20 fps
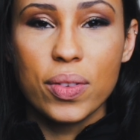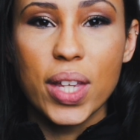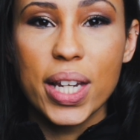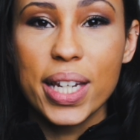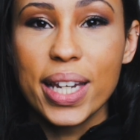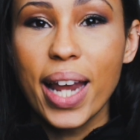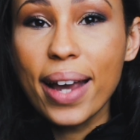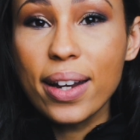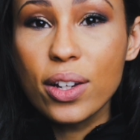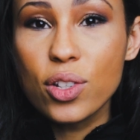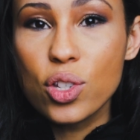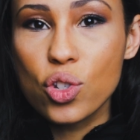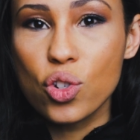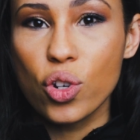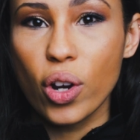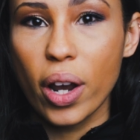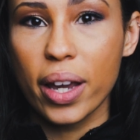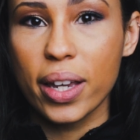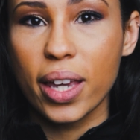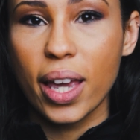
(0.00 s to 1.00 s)
The next
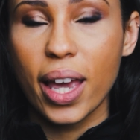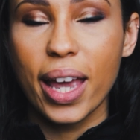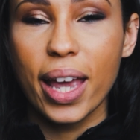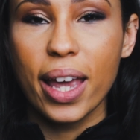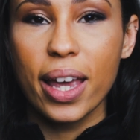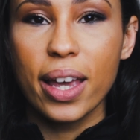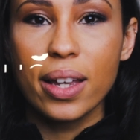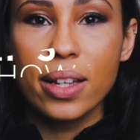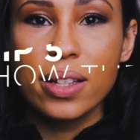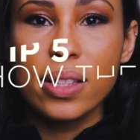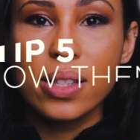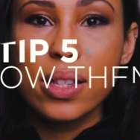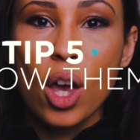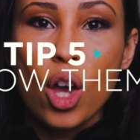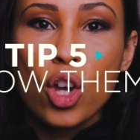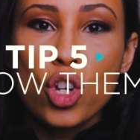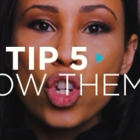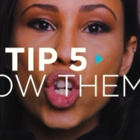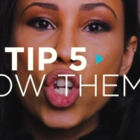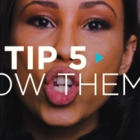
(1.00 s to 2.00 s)
trick is
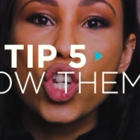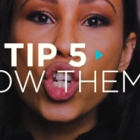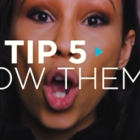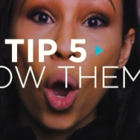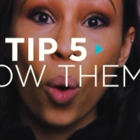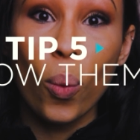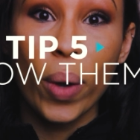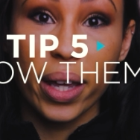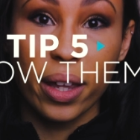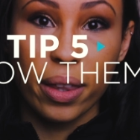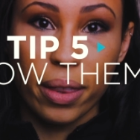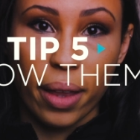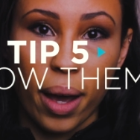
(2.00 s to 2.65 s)
showing